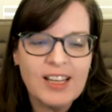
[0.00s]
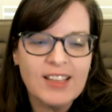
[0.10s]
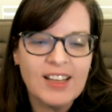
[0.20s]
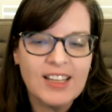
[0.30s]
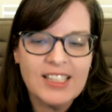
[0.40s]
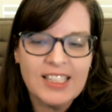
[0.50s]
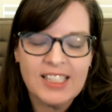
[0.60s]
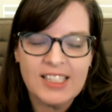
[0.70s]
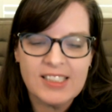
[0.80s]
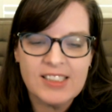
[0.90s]
Online
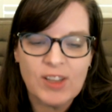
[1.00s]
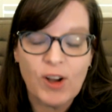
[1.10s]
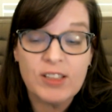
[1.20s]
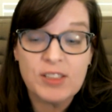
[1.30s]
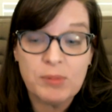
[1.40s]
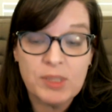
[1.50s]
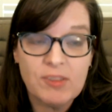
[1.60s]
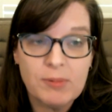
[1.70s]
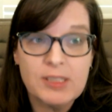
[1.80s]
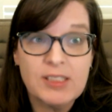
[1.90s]
is awesome, and
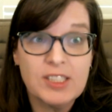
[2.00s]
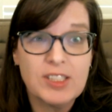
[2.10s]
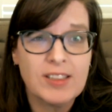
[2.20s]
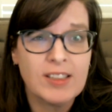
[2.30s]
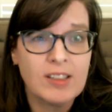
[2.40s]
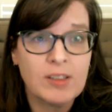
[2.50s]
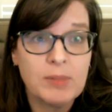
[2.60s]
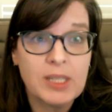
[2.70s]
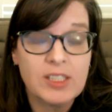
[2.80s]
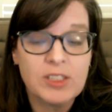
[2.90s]
I've been teaching there, oh
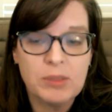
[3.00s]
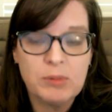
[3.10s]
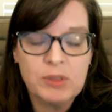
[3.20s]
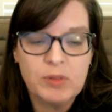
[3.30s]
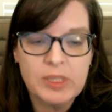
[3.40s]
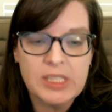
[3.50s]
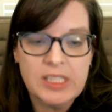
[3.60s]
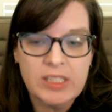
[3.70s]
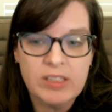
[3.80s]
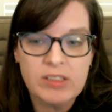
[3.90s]
my gosh, almost
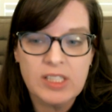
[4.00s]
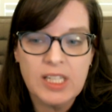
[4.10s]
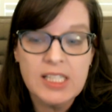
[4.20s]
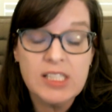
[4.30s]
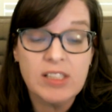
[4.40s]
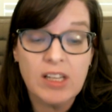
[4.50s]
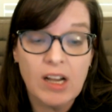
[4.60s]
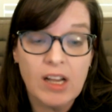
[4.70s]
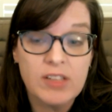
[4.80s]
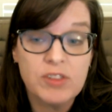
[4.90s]
14 years. It's
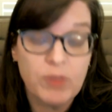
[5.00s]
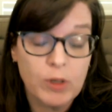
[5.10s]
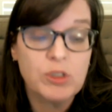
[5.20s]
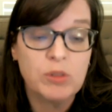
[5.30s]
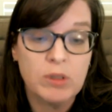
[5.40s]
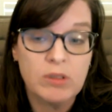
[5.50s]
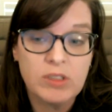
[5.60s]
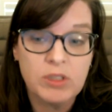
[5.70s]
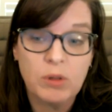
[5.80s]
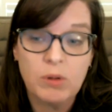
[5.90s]
virtual,
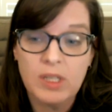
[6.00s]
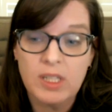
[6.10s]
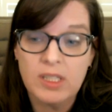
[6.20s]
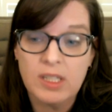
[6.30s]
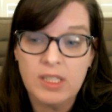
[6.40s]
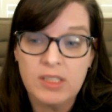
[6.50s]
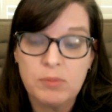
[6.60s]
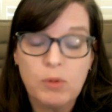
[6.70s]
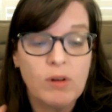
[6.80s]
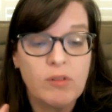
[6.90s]
so it's
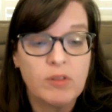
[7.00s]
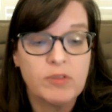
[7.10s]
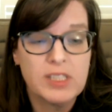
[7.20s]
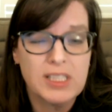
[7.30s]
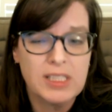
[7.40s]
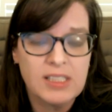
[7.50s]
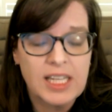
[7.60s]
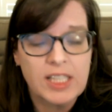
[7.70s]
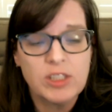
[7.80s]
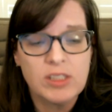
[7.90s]
more of a
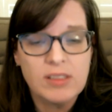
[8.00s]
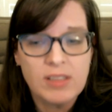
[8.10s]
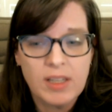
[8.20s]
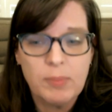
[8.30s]
facilitation type of